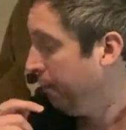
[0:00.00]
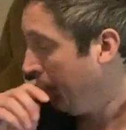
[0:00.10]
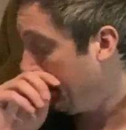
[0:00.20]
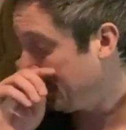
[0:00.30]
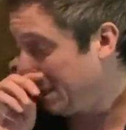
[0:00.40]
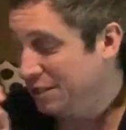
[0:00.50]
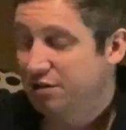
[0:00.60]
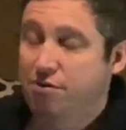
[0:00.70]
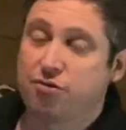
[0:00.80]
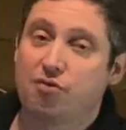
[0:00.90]

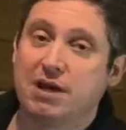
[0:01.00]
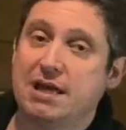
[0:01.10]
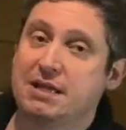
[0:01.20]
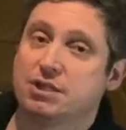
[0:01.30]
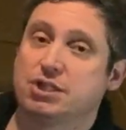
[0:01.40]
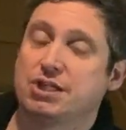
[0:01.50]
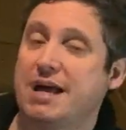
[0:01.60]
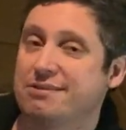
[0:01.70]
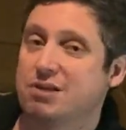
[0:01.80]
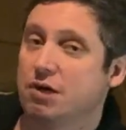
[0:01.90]
PlayStation 3 and a
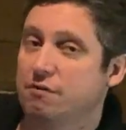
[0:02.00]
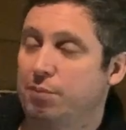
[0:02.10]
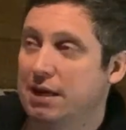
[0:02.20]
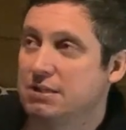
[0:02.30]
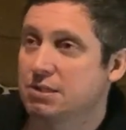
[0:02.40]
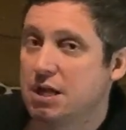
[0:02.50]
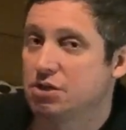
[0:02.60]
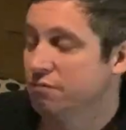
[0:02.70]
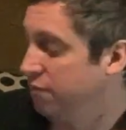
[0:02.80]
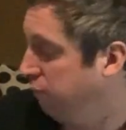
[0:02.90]
shed ton of
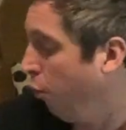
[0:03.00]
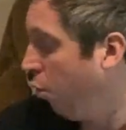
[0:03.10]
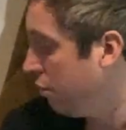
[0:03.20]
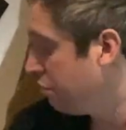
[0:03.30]
PlayStation 4.